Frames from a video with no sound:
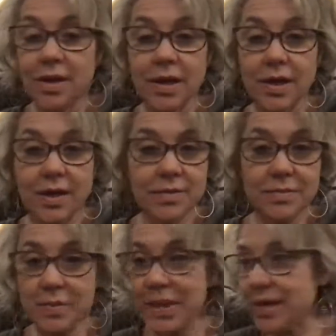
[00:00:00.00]
And
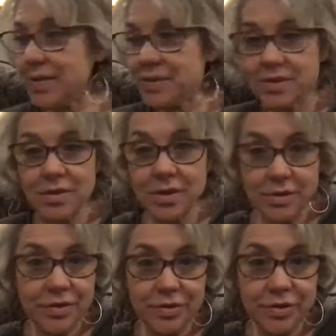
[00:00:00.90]
my makeup's no
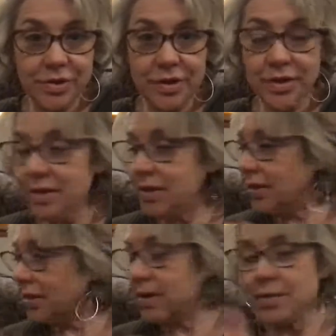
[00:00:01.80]
longer good.
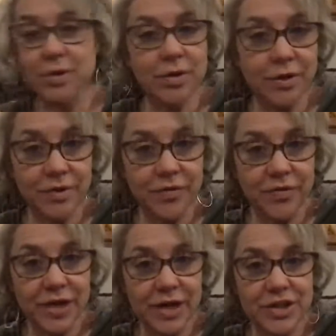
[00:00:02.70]
I'm no longer
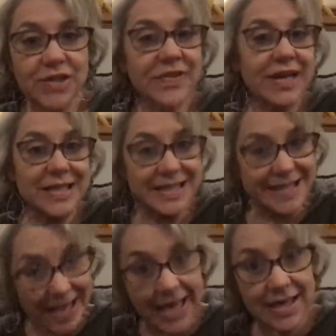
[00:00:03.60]
fresh. I've got this
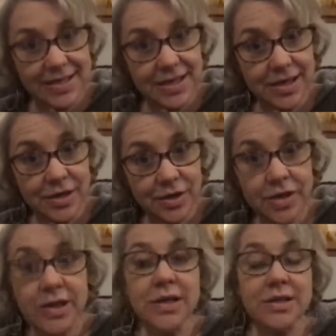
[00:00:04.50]
cat's here.
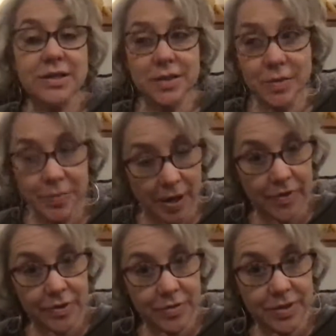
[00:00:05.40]
It's going to be
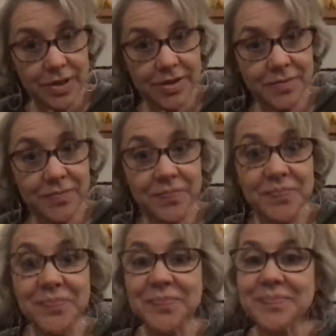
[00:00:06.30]
bothering me.
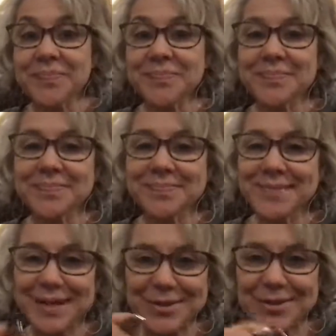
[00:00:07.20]

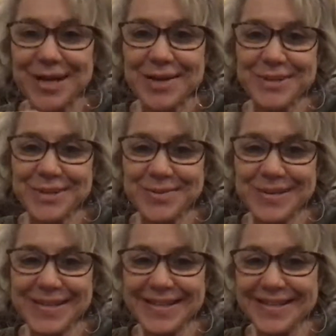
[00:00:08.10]
But I'll try to be
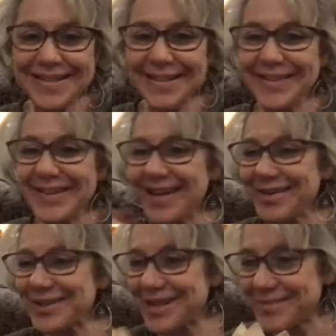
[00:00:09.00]
sweet. Okay, I'll
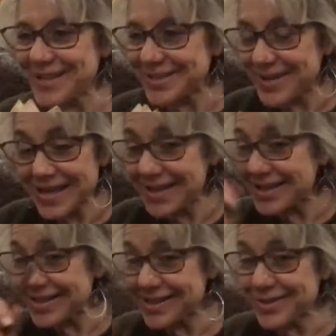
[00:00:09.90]
try to be sweet cuz
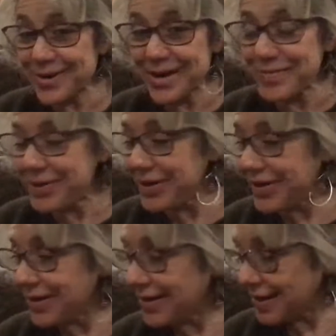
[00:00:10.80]
this is a great
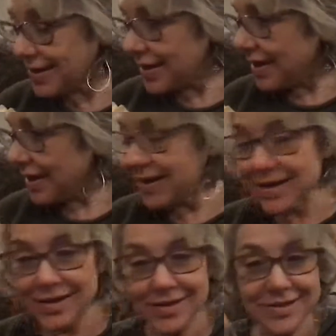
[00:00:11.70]
book and
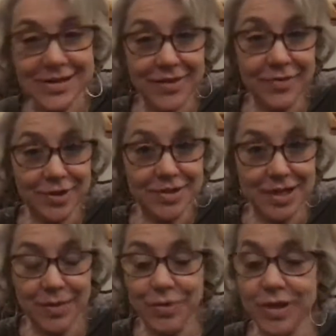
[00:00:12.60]
uh, let's have a good
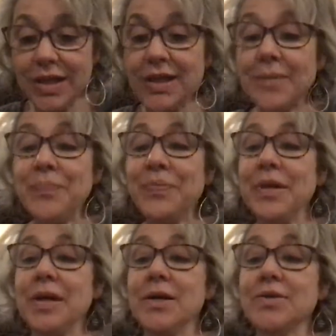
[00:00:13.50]
time reading it.
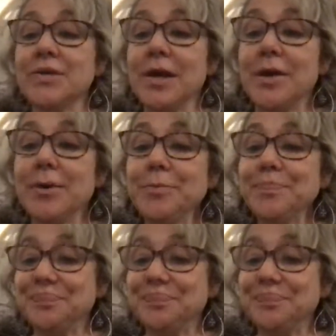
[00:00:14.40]
So